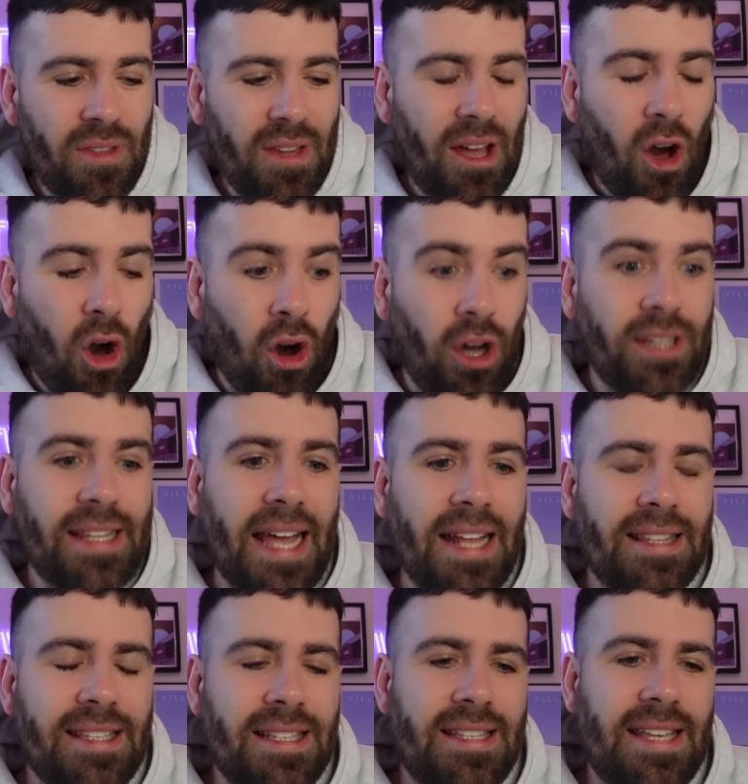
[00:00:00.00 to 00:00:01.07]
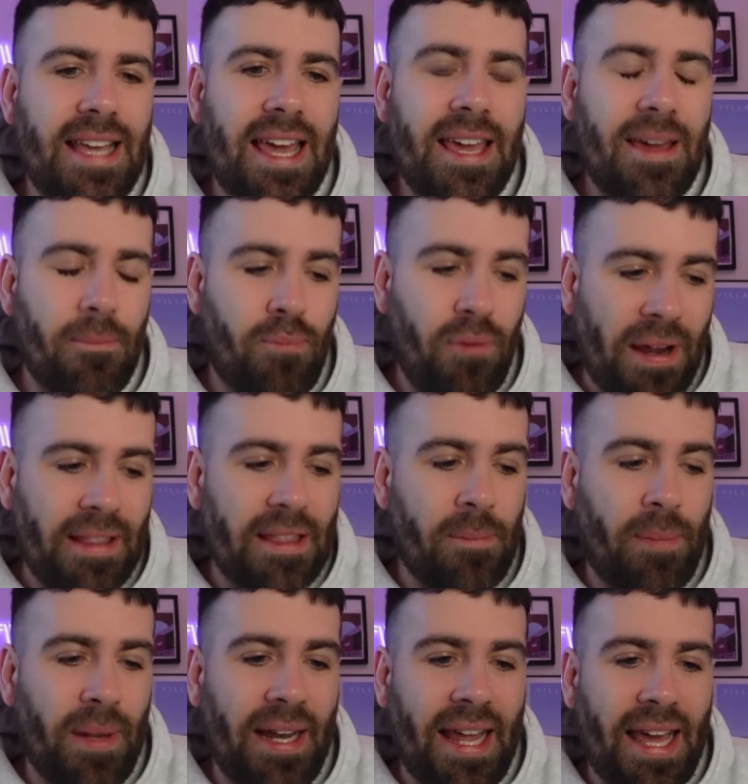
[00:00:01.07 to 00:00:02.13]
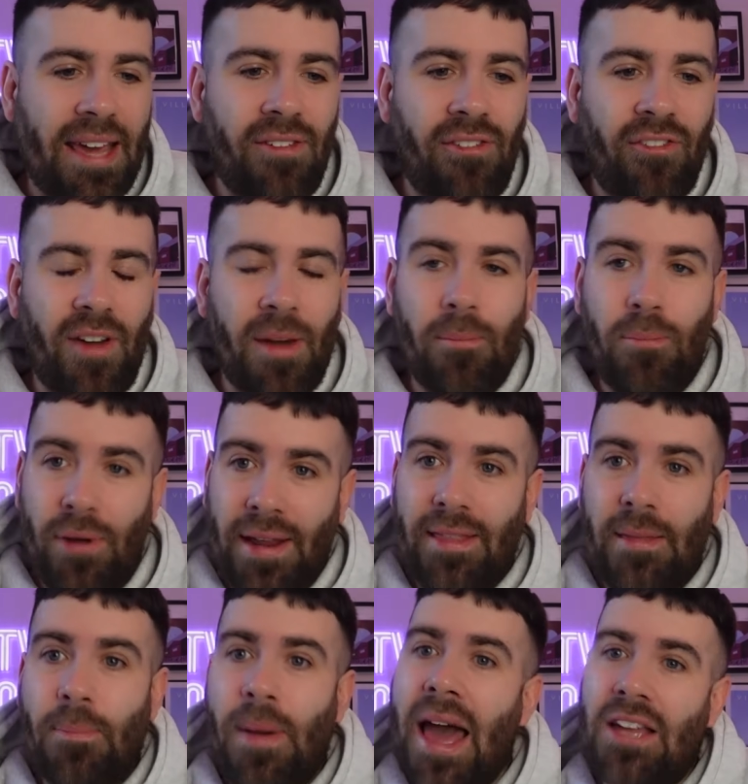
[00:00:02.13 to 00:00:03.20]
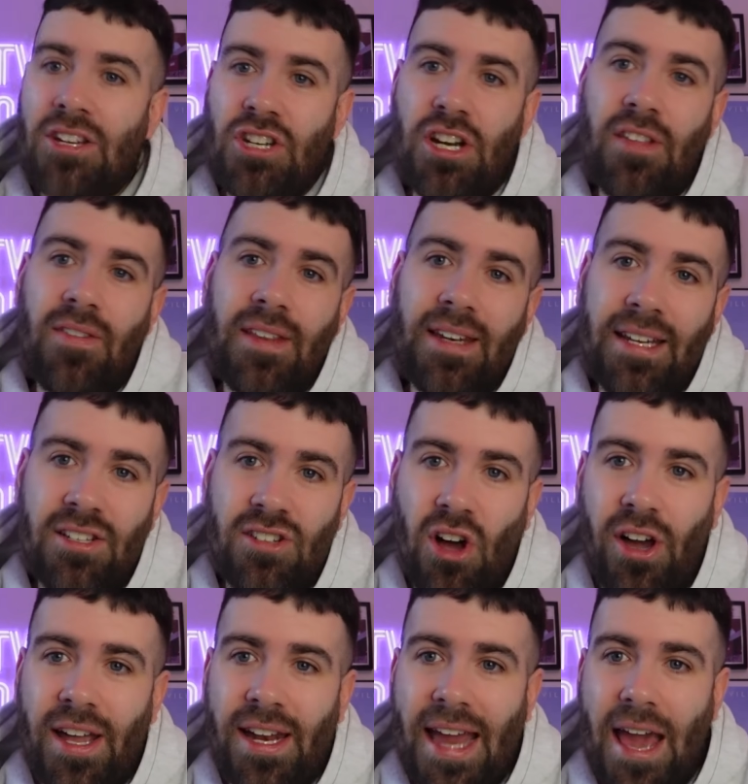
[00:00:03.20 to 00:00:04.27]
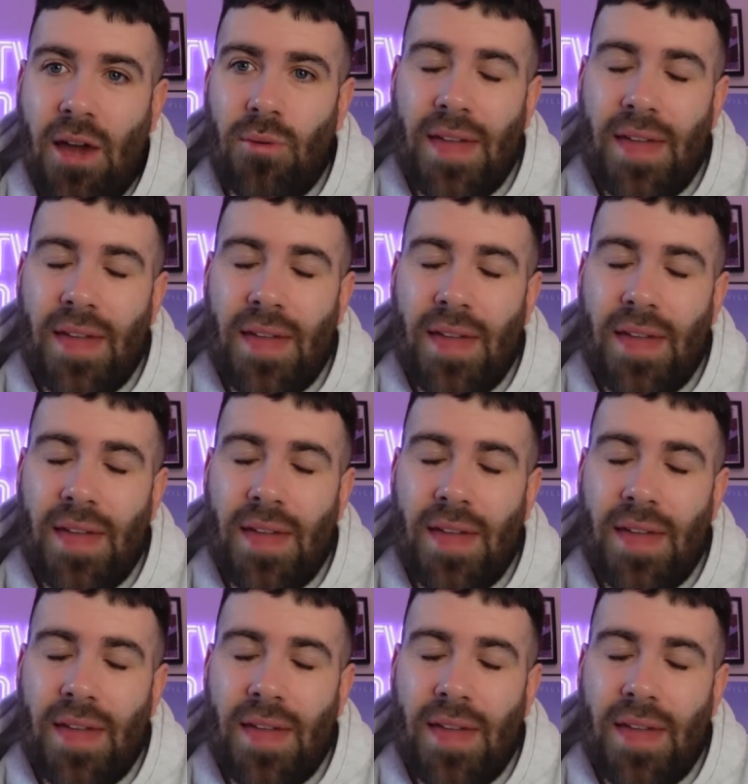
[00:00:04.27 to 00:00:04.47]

identity and bring the belief and bring the passion and the desire now.